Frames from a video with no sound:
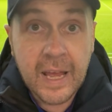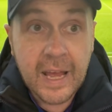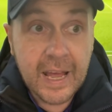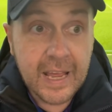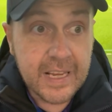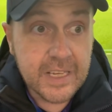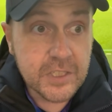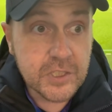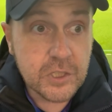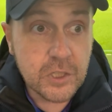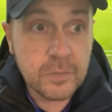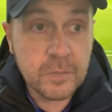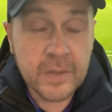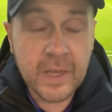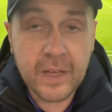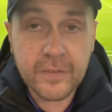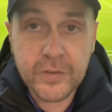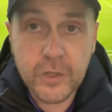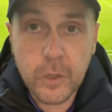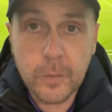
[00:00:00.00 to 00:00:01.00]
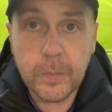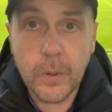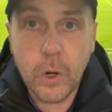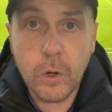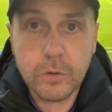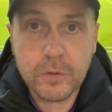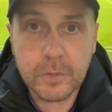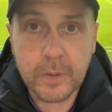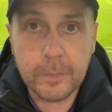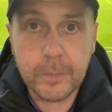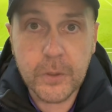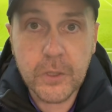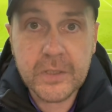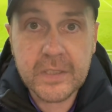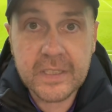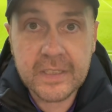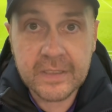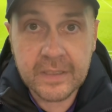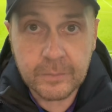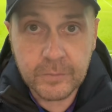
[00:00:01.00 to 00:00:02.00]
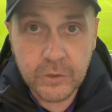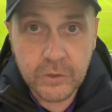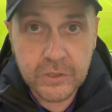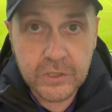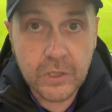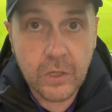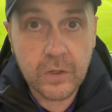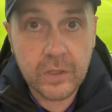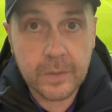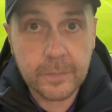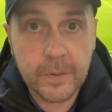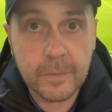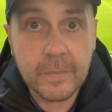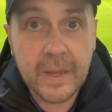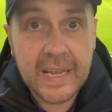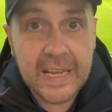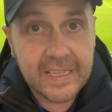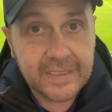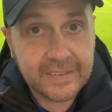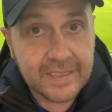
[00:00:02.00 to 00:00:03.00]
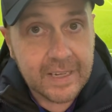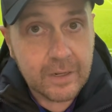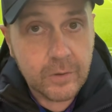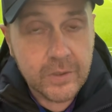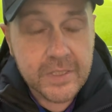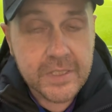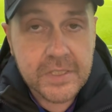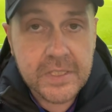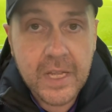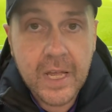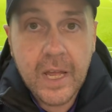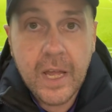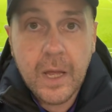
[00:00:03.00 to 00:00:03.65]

I assume that a few balls were booted, and I'm not talking about minor deltas,